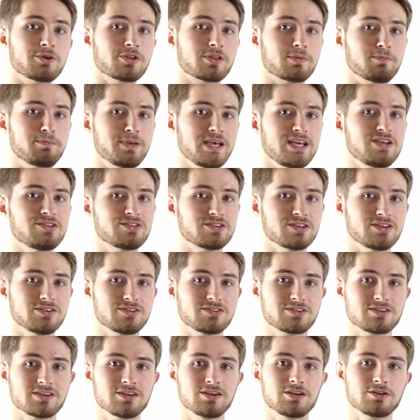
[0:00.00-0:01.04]
the
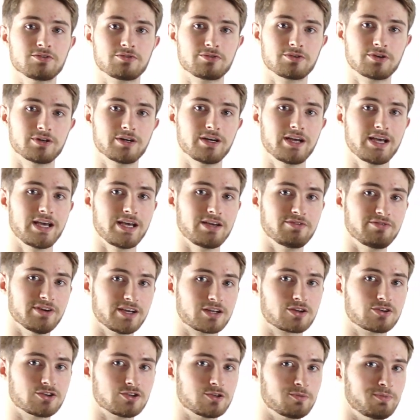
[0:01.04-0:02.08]
basis for a
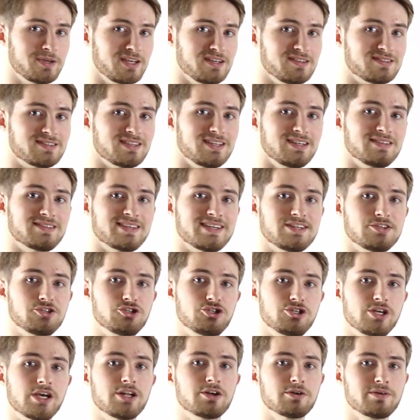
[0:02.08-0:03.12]
vector space is a
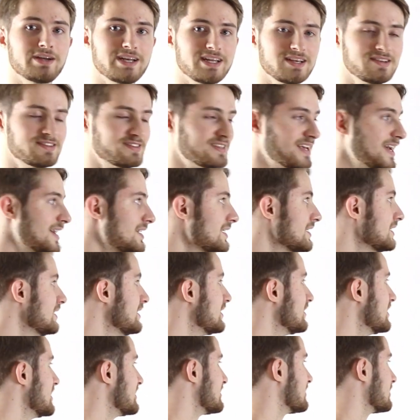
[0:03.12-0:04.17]
generating set
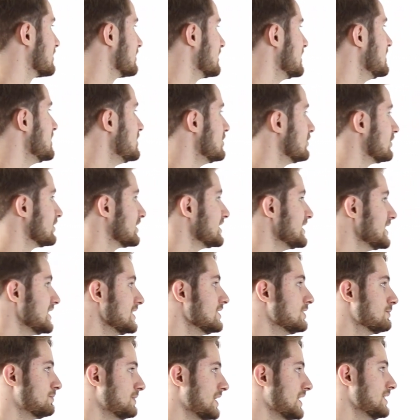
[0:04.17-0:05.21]
that's linearly
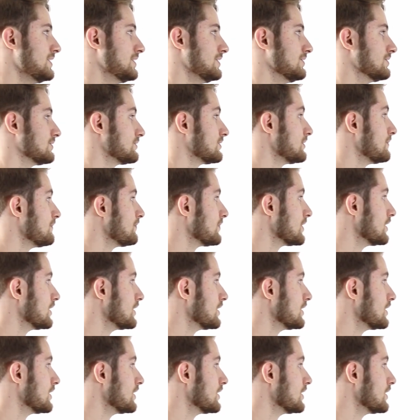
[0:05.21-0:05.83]
independent.